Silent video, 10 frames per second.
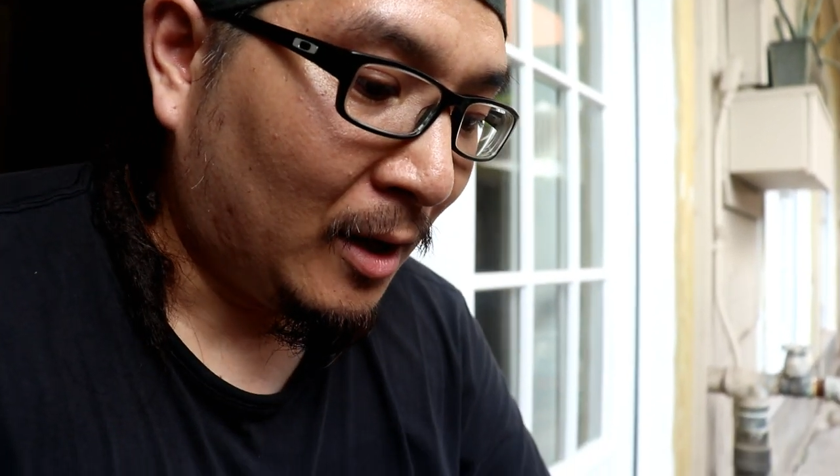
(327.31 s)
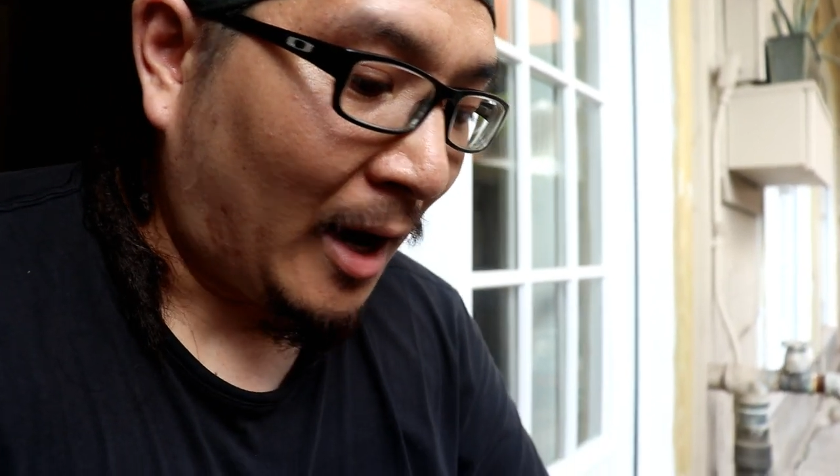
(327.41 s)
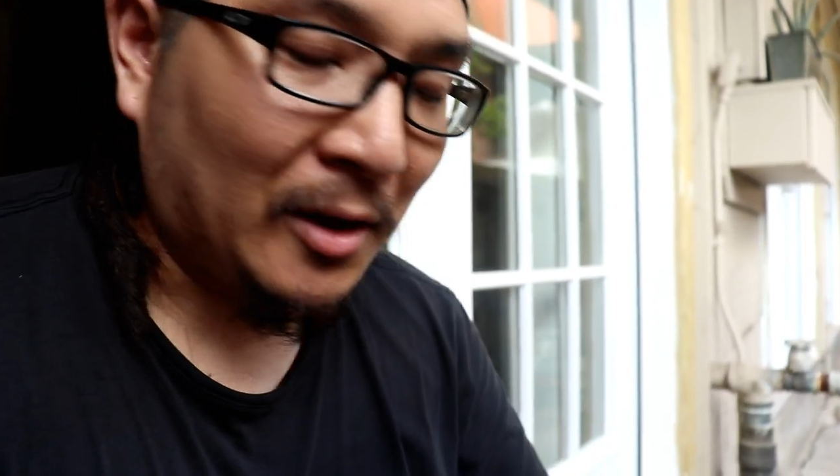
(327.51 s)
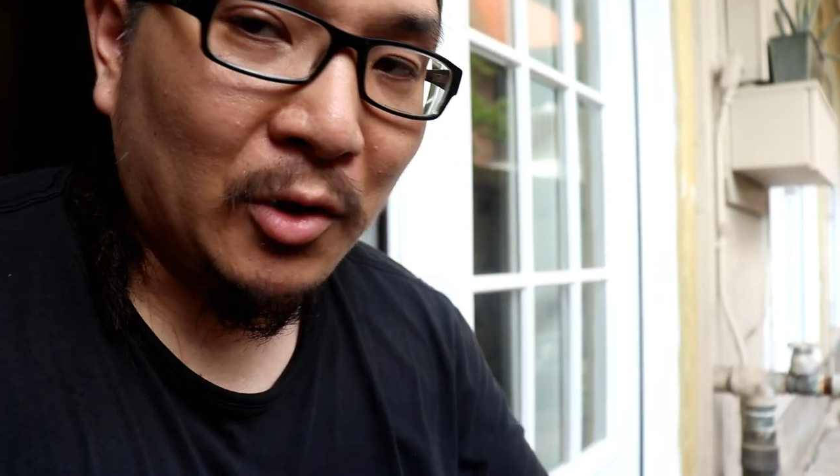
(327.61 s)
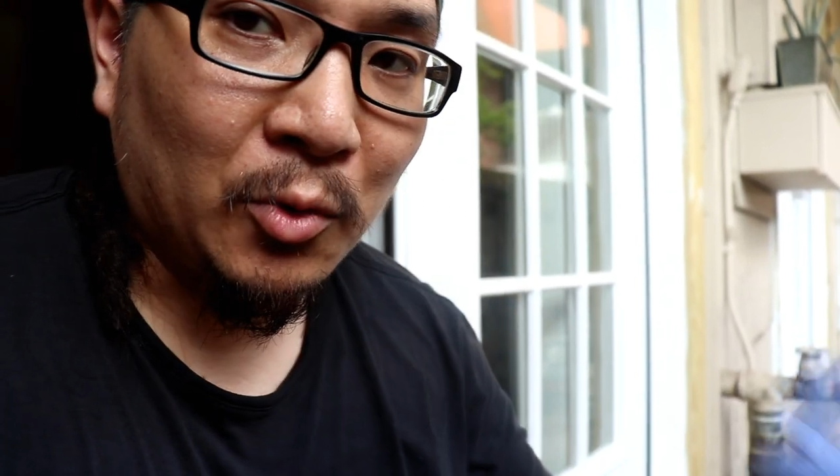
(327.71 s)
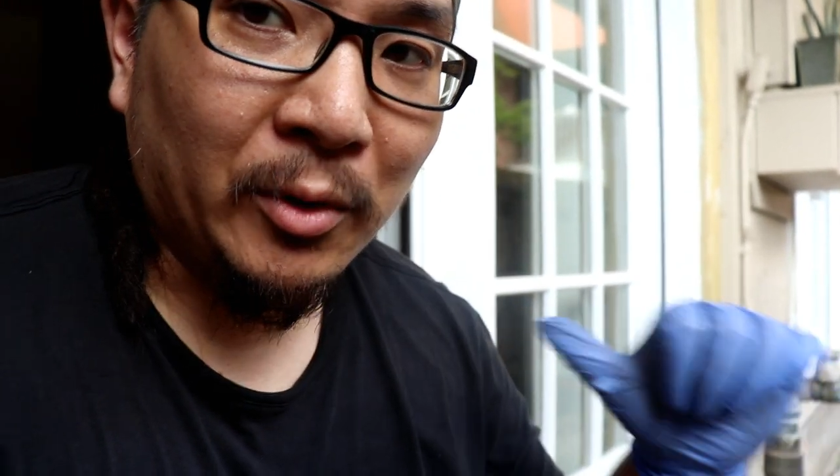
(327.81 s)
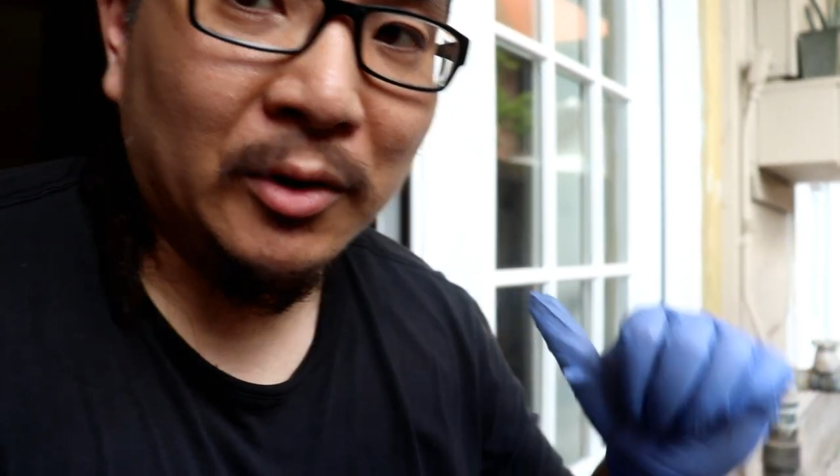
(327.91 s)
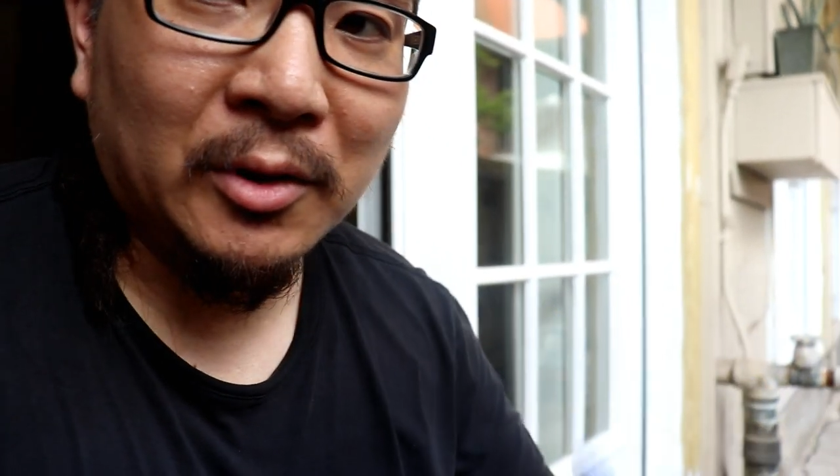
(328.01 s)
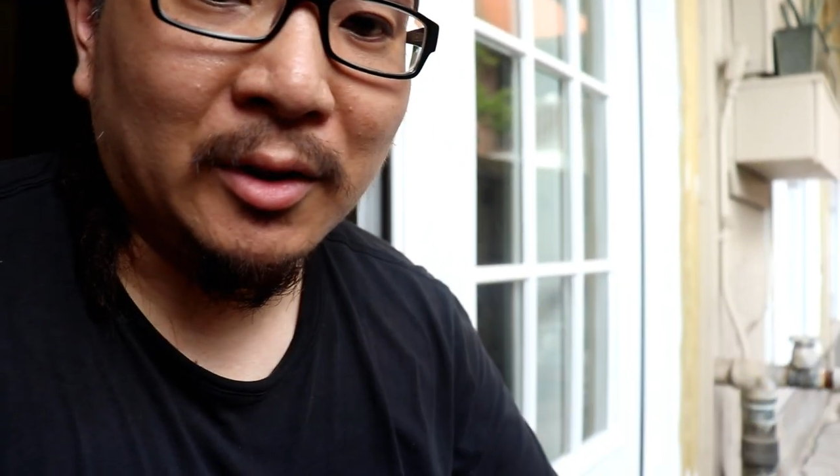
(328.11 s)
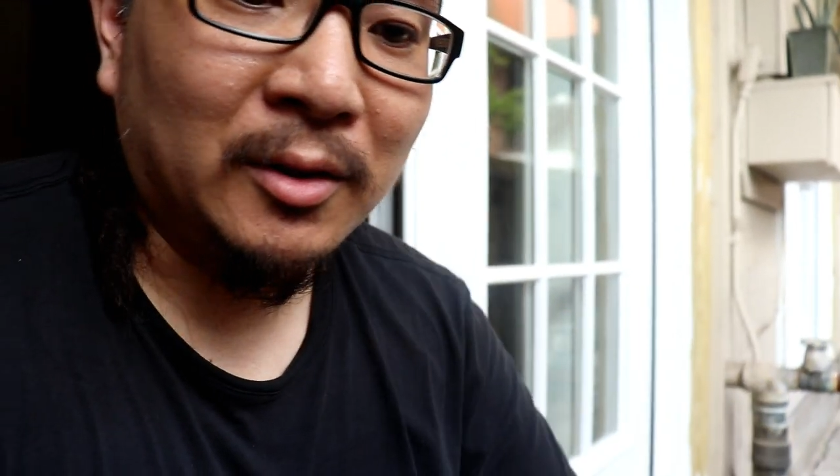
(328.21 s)
Had to go run
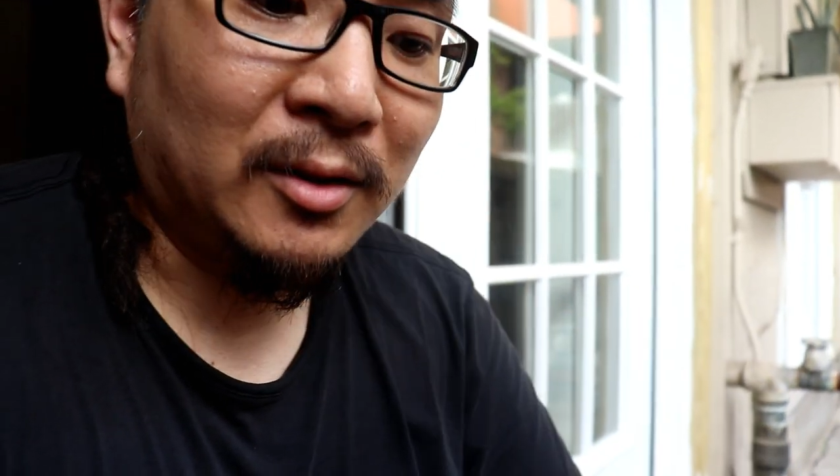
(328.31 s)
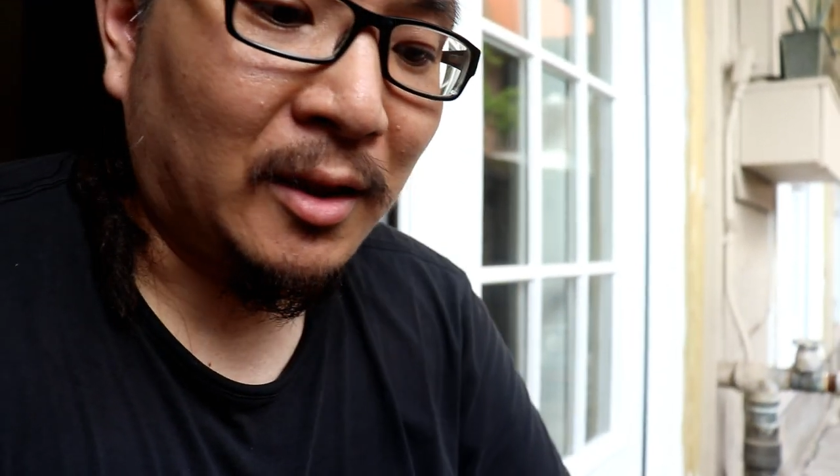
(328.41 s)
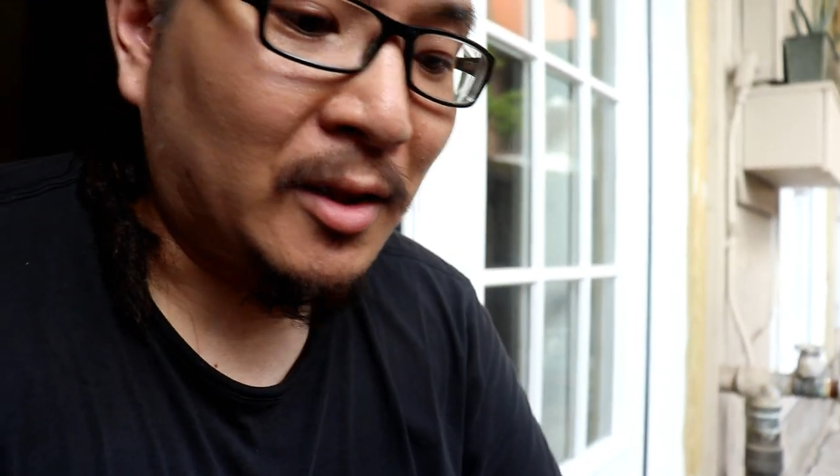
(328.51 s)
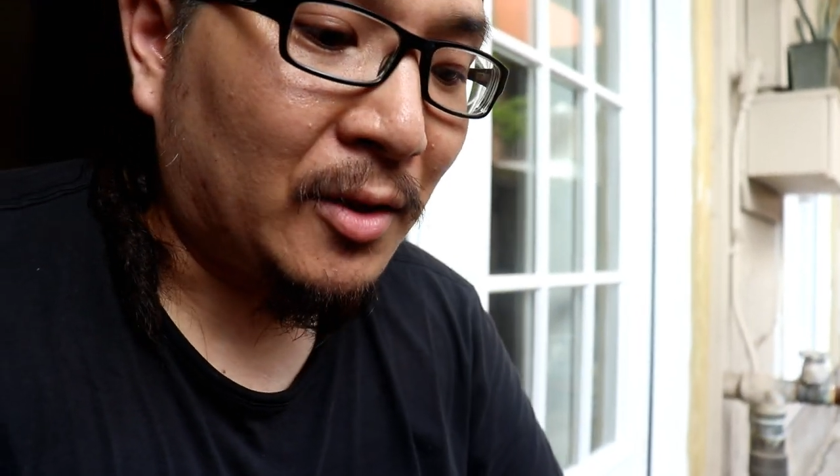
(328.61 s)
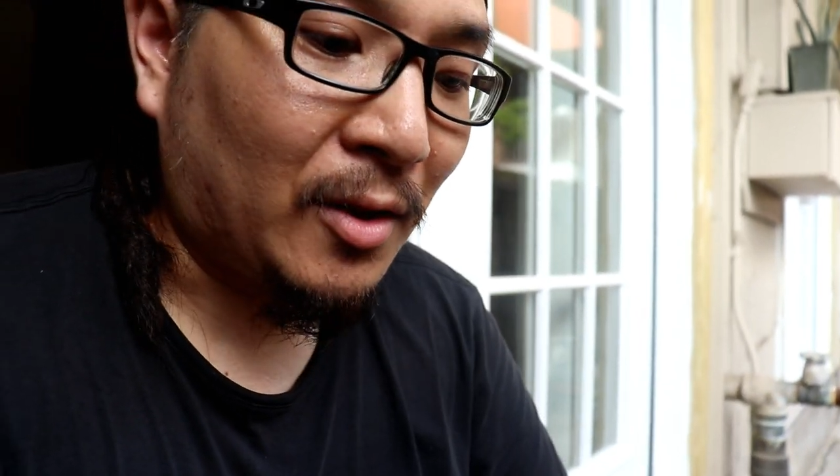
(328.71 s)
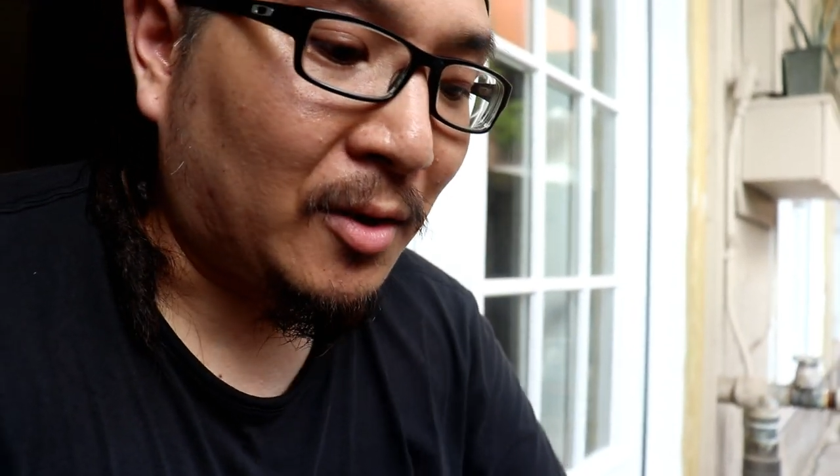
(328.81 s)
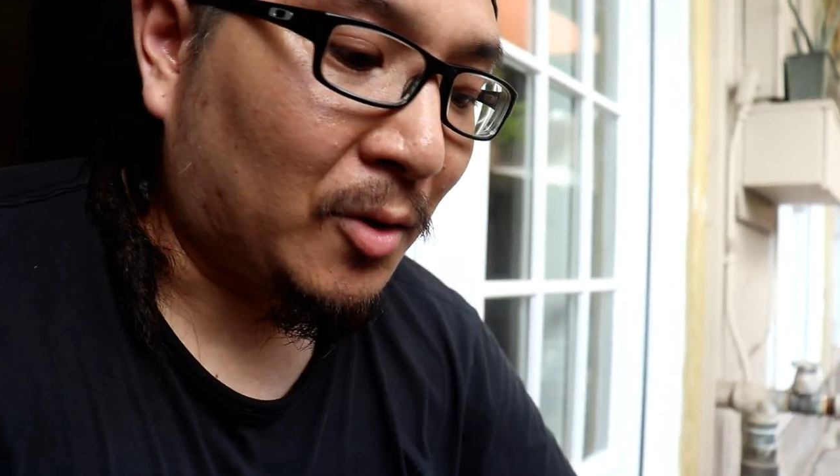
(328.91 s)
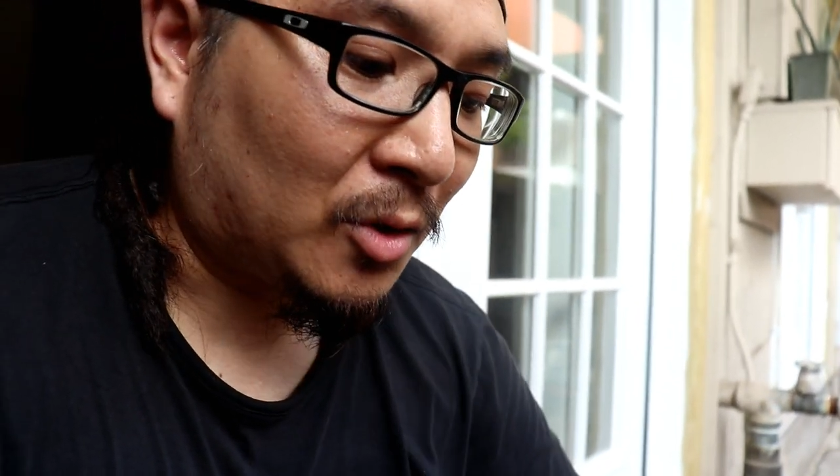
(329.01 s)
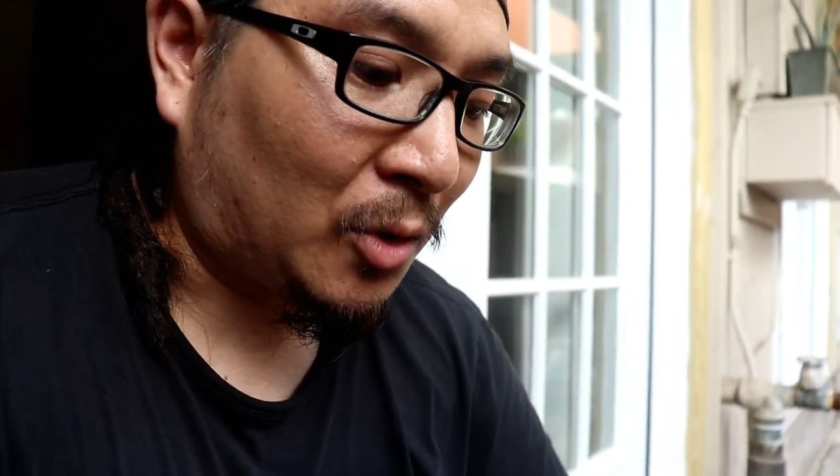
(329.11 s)
to the nearest